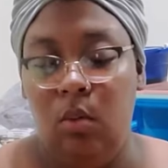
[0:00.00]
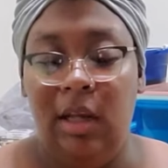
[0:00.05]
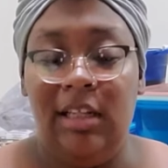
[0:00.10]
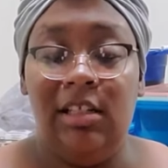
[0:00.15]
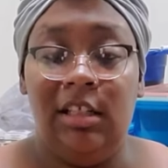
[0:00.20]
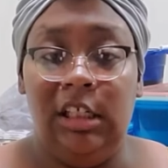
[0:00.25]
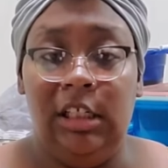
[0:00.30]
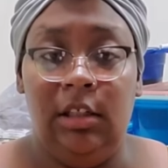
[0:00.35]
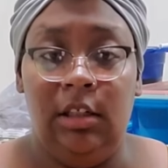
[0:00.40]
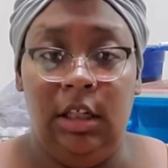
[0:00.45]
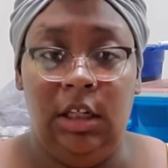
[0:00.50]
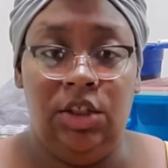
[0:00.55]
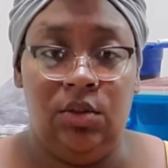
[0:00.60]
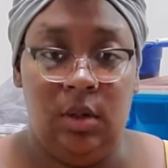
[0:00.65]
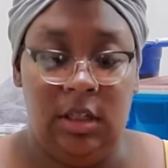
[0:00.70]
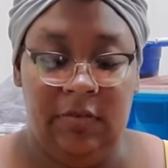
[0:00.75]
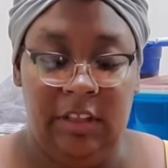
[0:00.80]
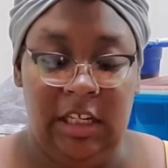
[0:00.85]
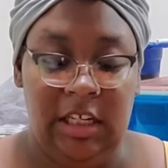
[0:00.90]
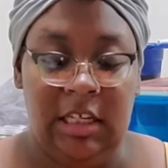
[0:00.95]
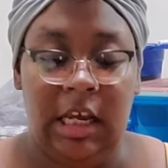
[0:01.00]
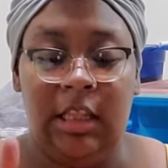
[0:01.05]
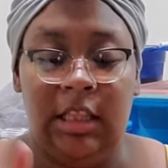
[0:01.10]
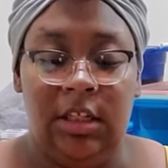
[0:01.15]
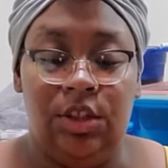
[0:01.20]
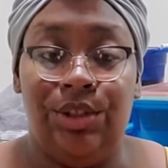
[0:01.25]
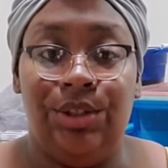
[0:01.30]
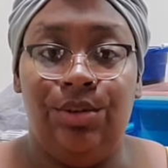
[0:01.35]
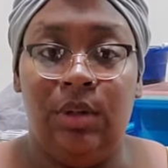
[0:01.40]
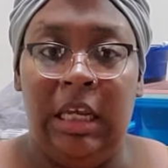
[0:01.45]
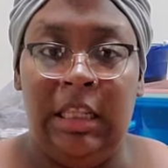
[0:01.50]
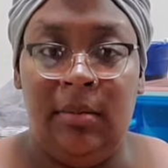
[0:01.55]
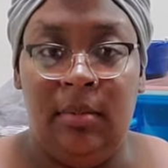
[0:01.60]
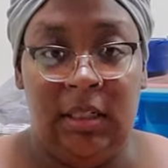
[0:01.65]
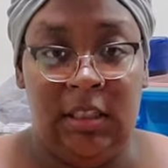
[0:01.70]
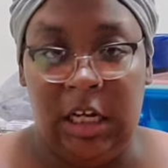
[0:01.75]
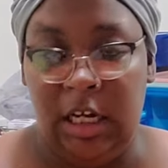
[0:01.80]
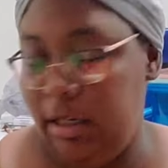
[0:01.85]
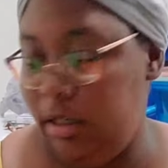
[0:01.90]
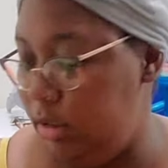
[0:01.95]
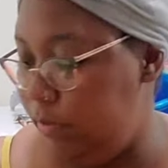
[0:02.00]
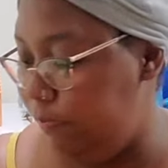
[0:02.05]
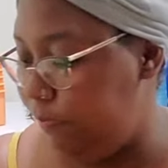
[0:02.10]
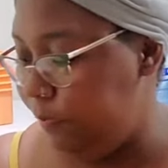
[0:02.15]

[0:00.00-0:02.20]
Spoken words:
One seed at each one of these, and then 2 in the big side.